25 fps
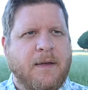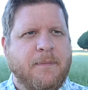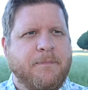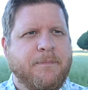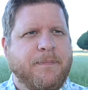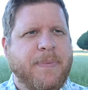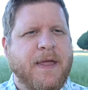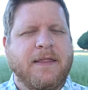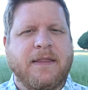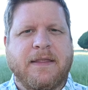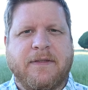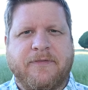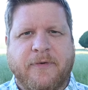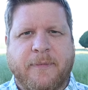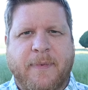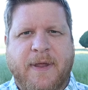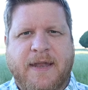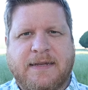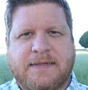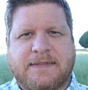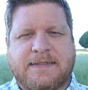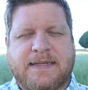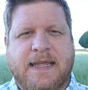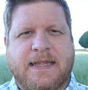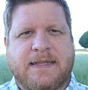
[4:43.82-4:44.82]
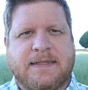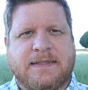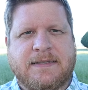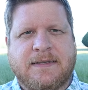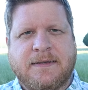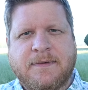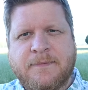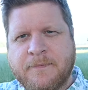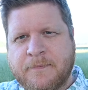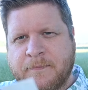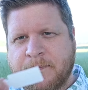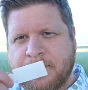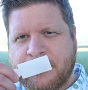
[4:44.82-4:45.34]
Bentley for Men Intense,
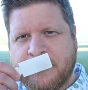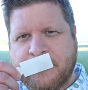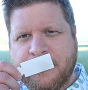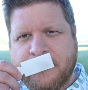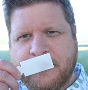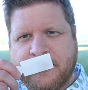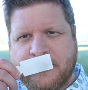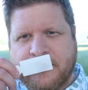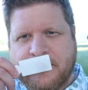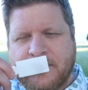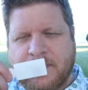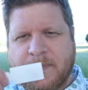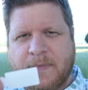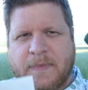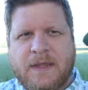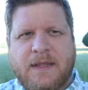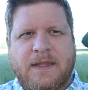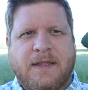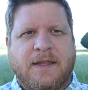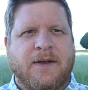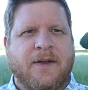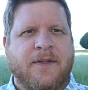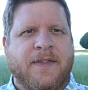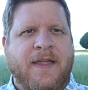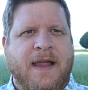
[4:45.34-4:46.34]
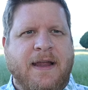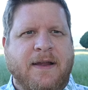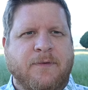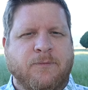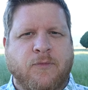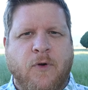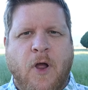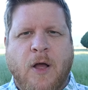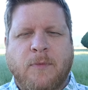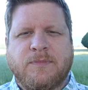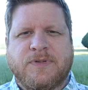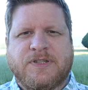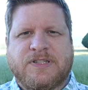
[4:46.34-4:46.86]
that
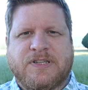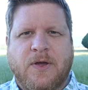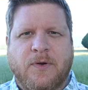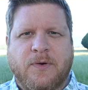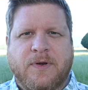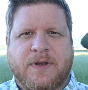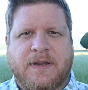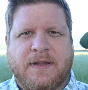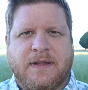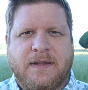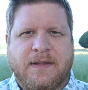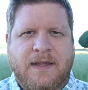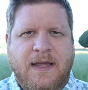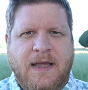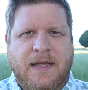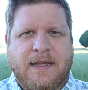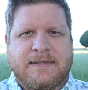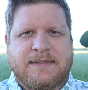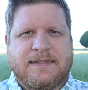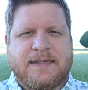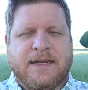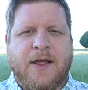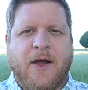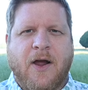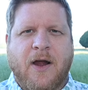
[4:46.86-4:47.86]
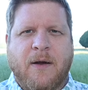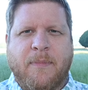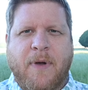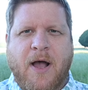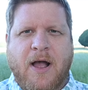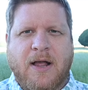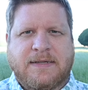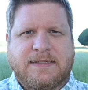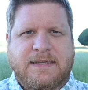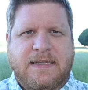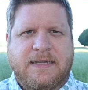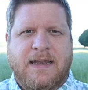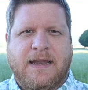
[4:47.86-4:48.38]
rum-soaked cigar
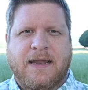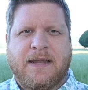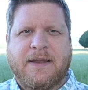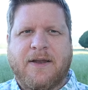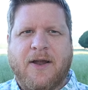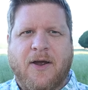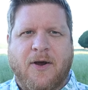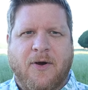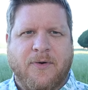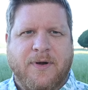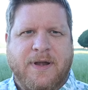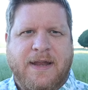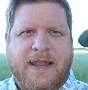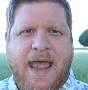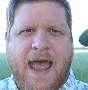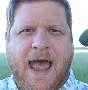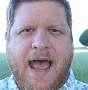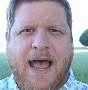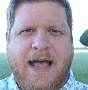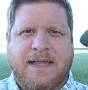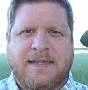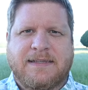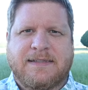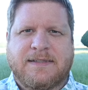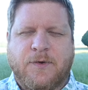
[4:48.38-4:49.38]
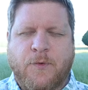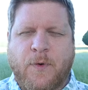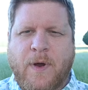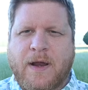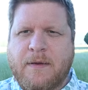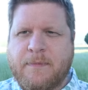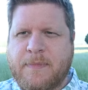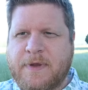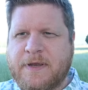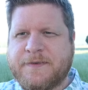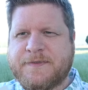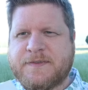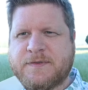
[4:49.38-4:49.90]
box, it already has quite a
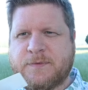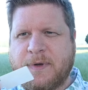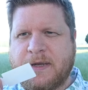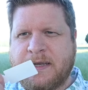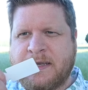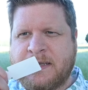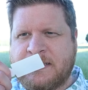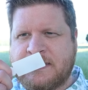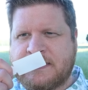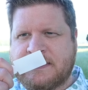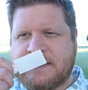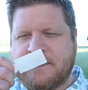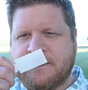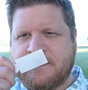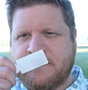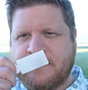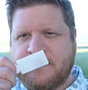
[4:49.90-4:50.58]
bit of sweetness,